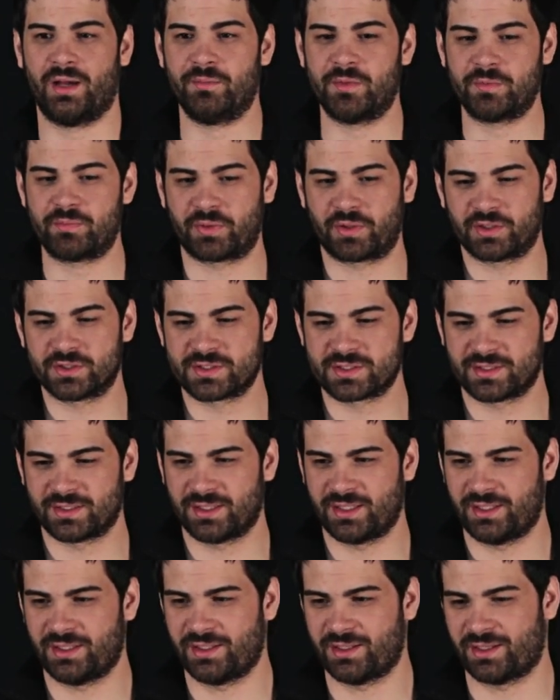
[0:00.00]
Me
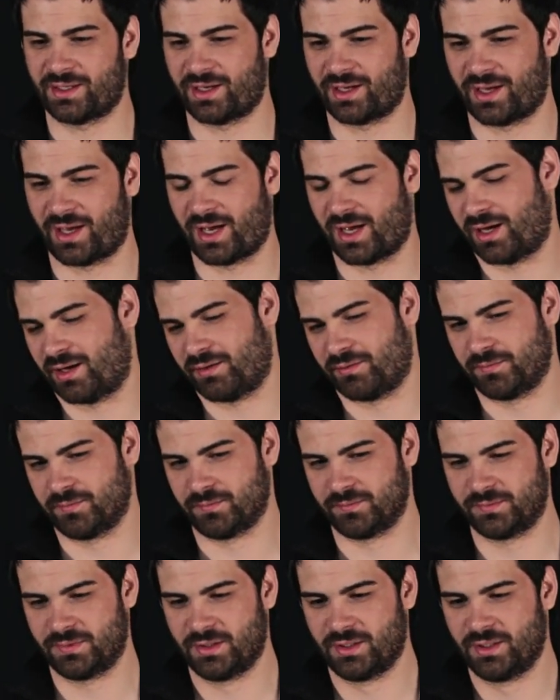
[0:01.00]
personally, I
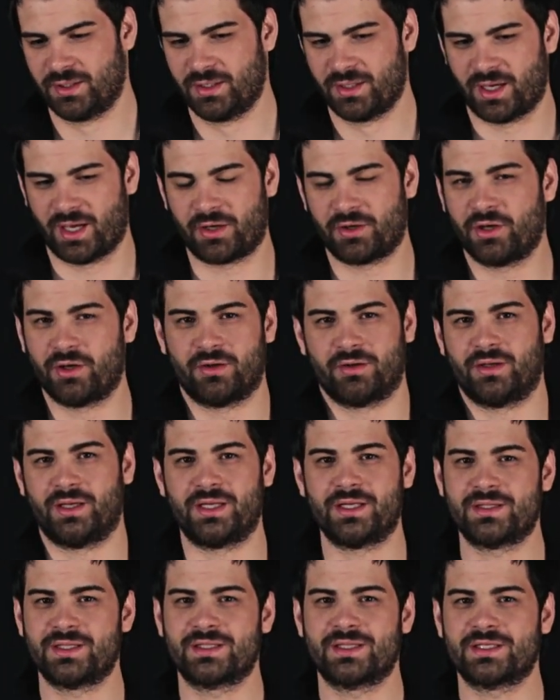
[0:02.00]
don't know,
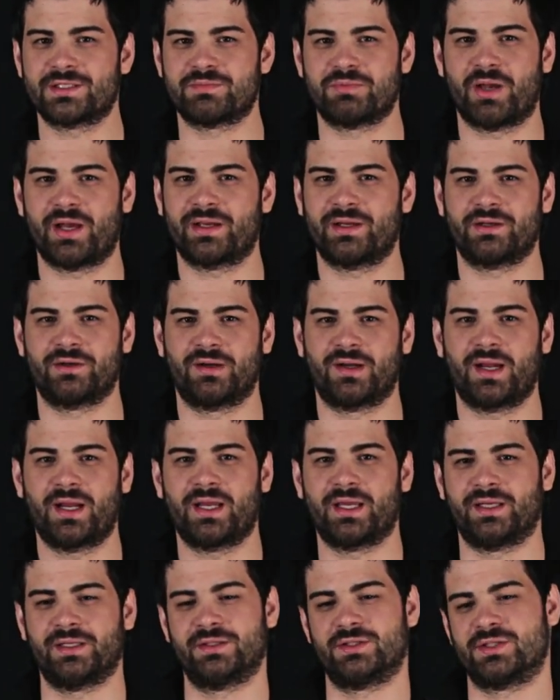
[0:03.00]
anything that's black and
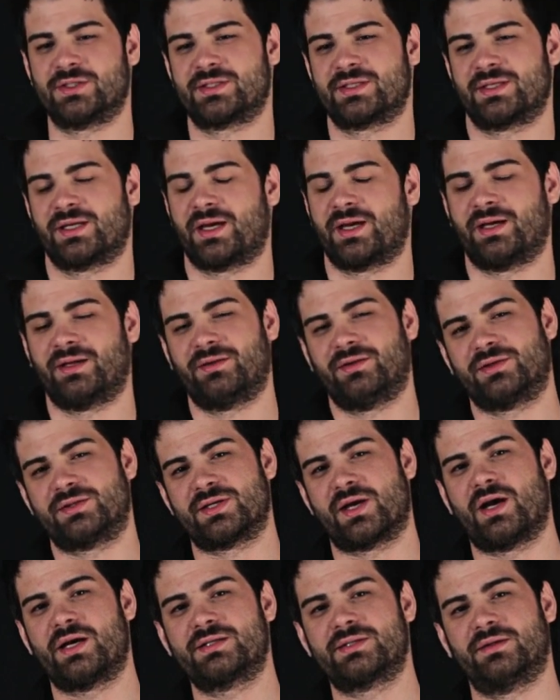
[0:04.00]
gray and just
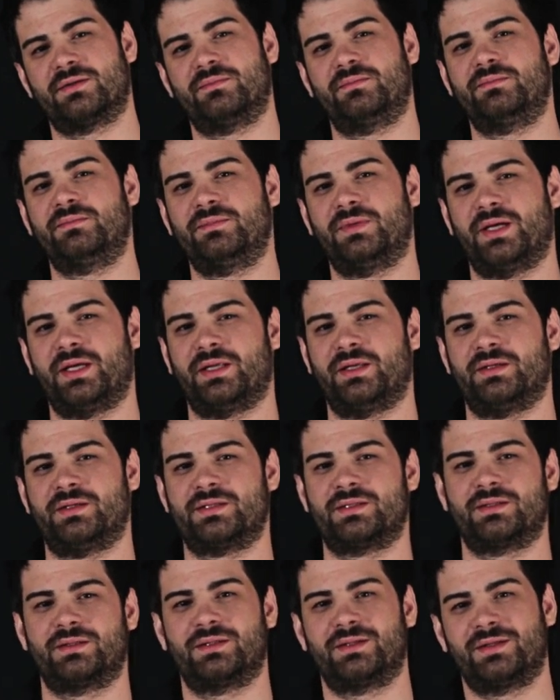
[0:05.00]
looks awesome and,
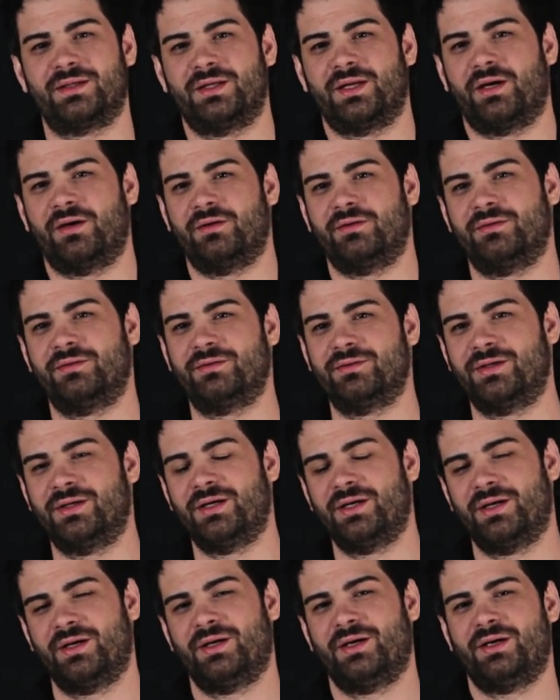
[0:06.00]
you know,
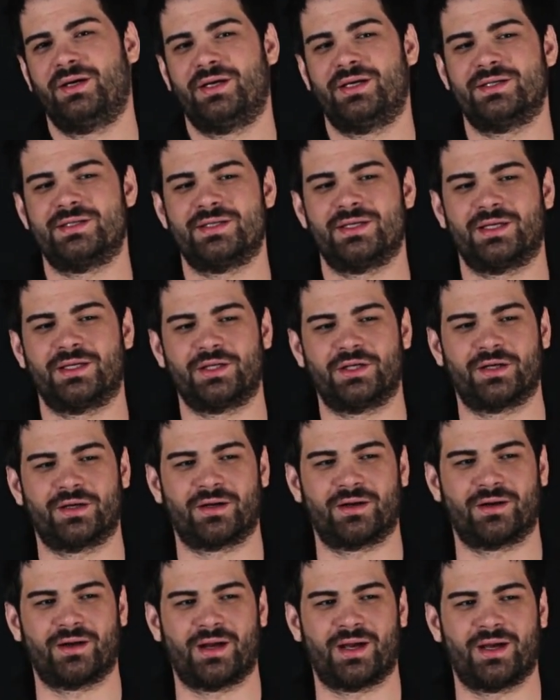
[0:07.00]
isn't
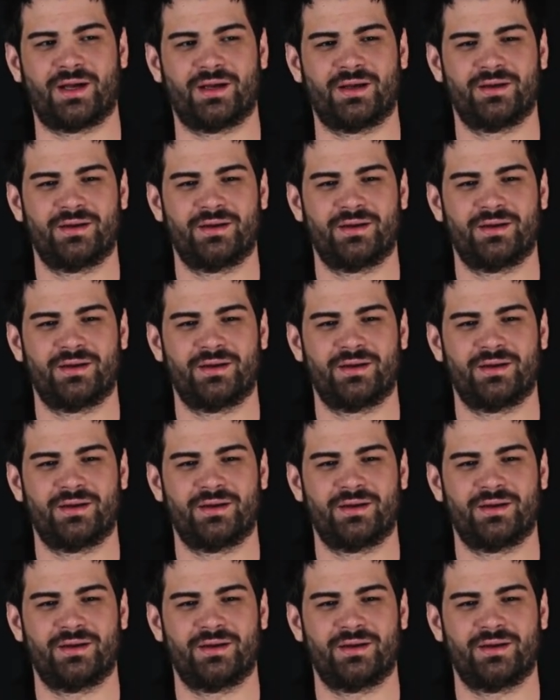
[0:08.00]
your,